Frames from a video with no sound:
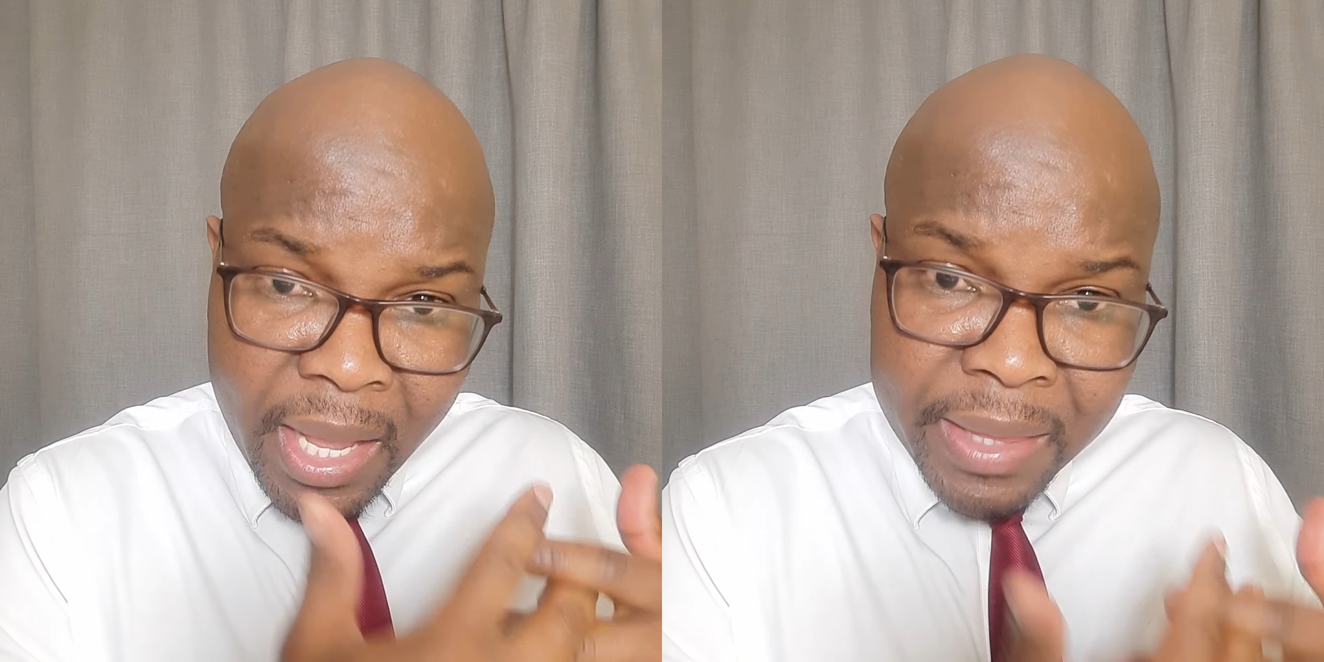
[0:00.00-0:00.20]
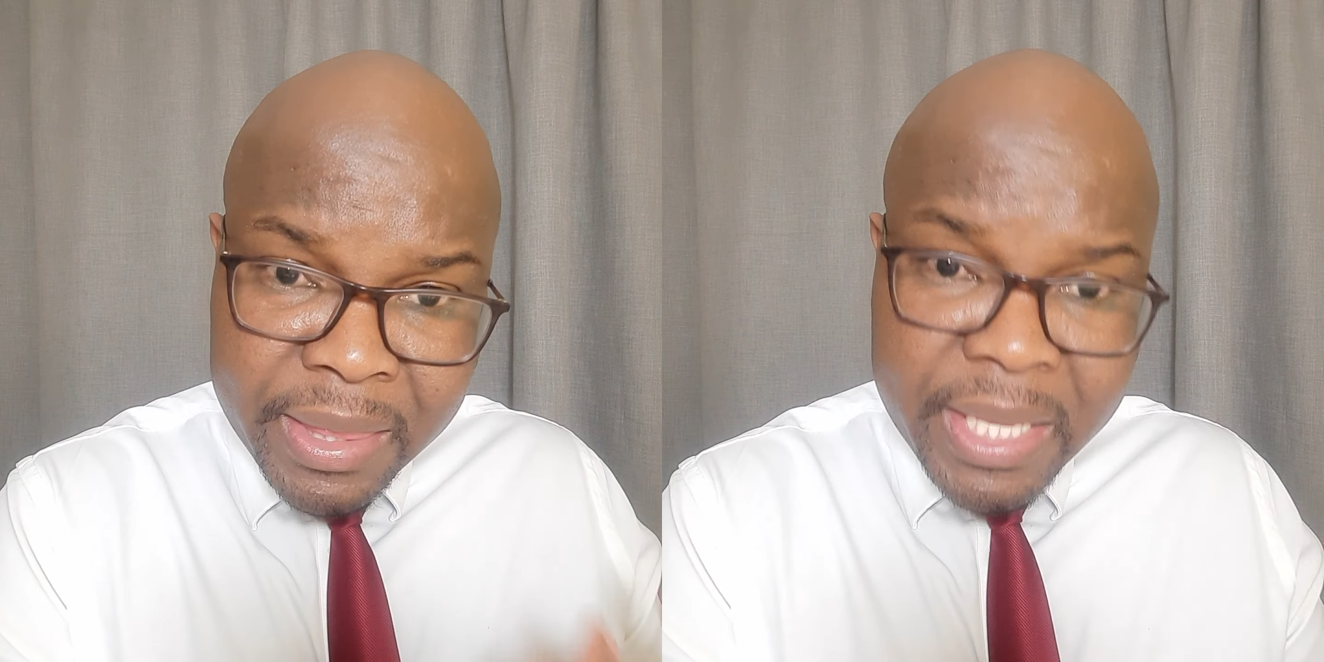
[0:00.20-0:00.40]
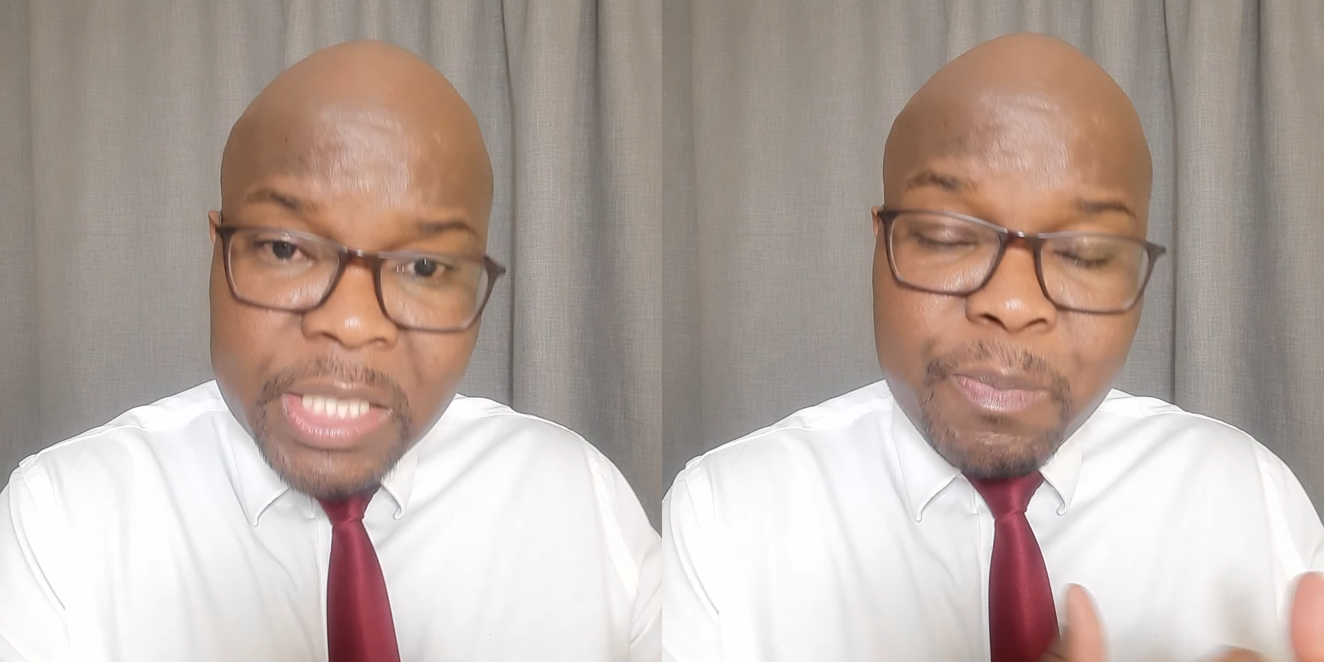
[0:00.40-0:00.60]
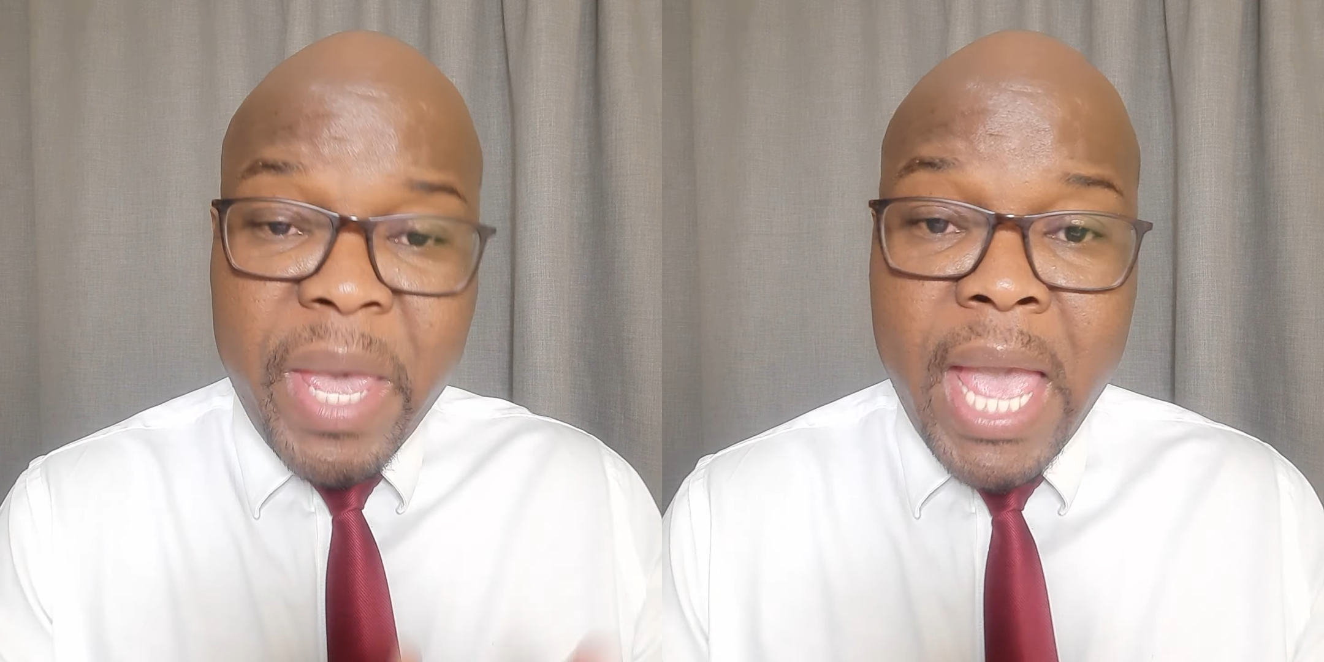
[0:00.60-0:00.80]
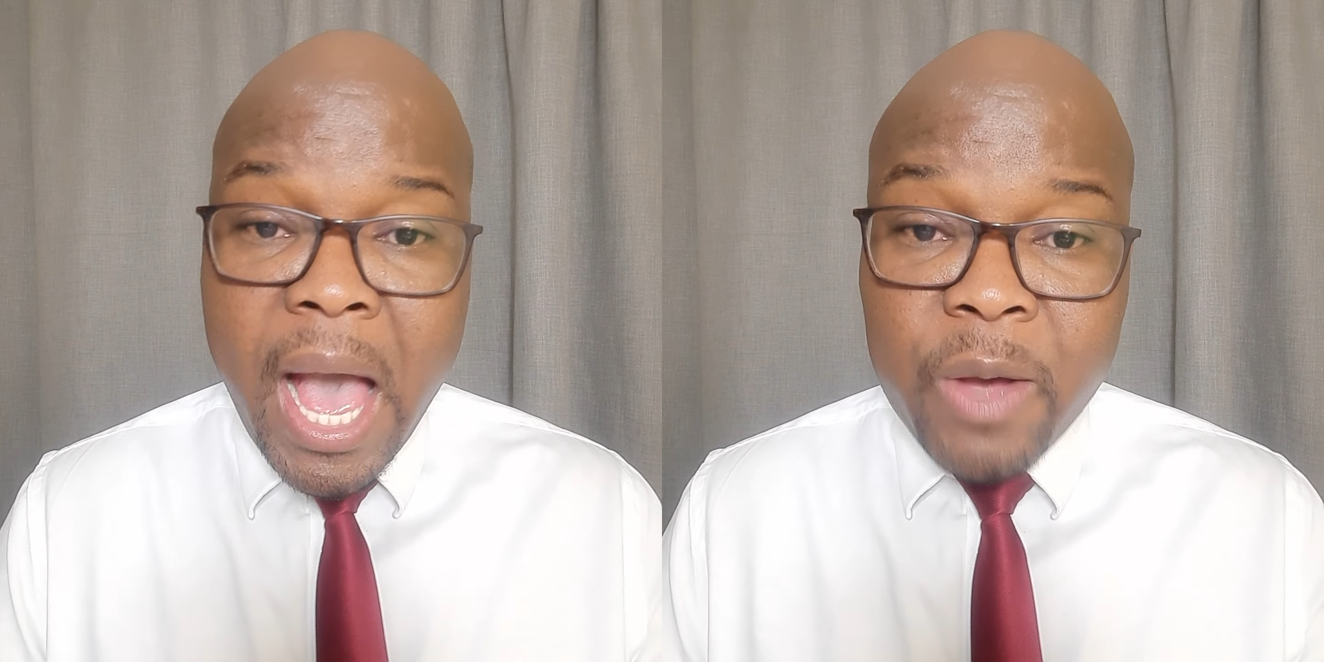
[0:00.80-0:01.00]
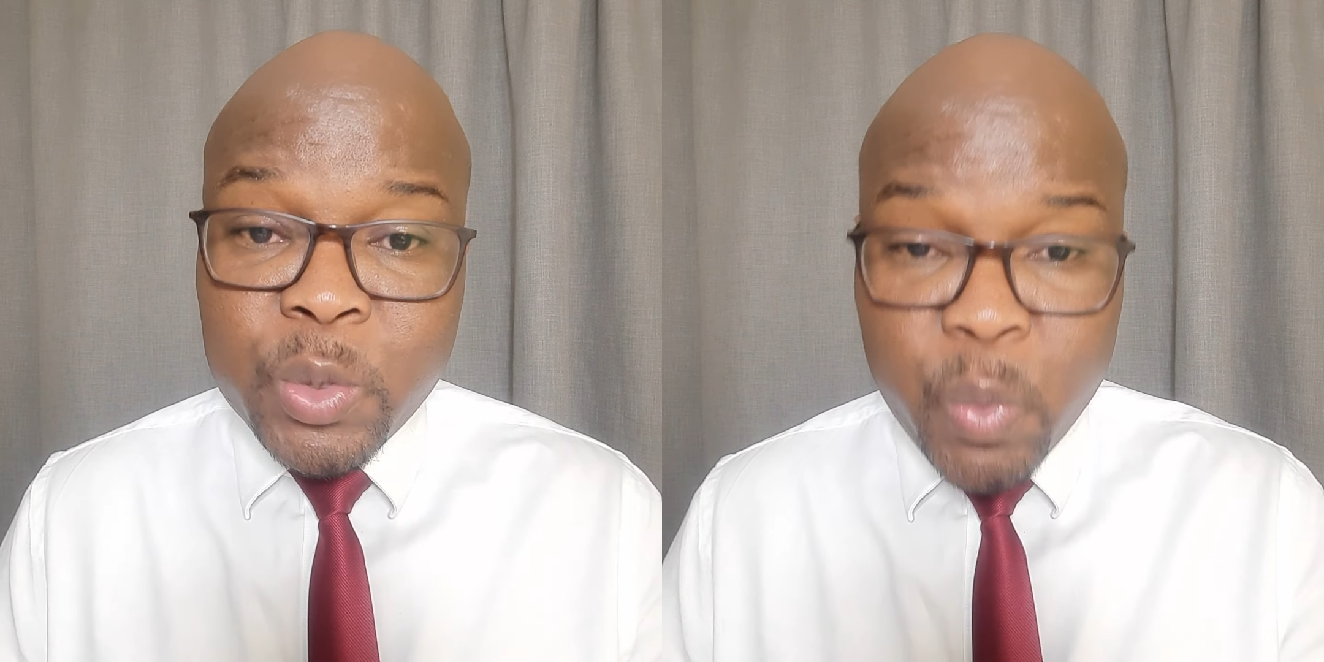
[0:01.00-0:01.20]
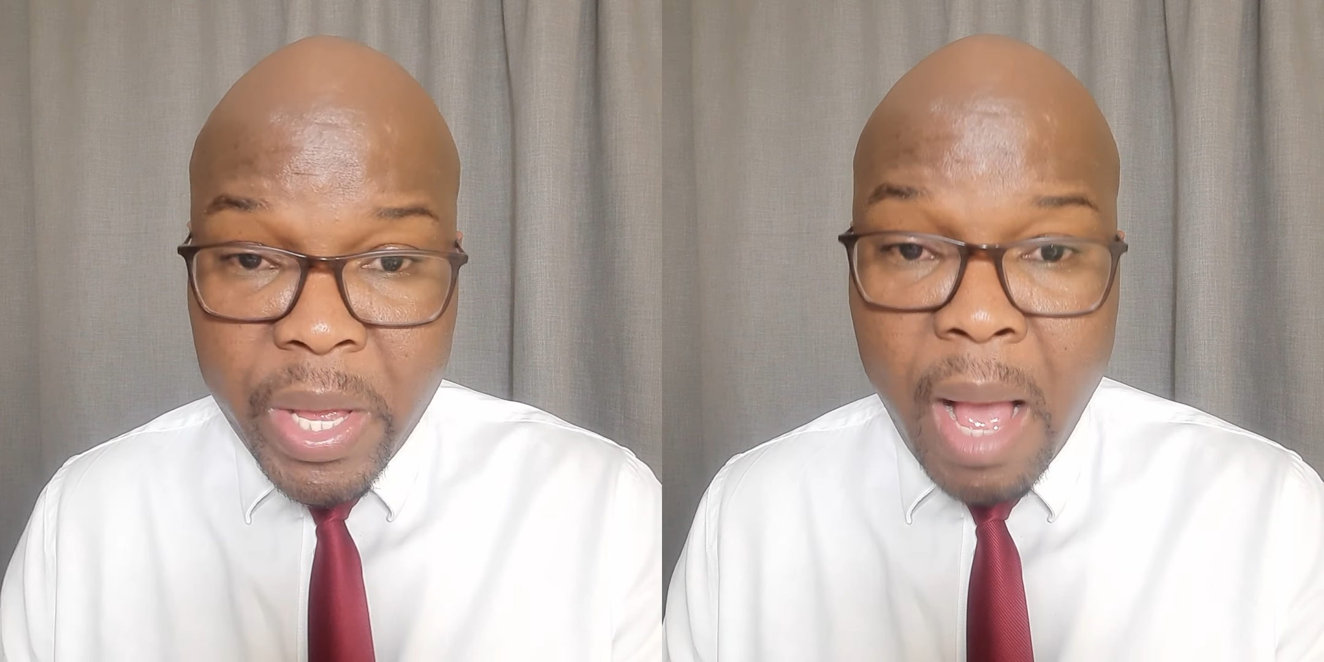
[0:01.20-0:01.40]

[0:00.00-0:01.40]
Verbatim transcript: this payout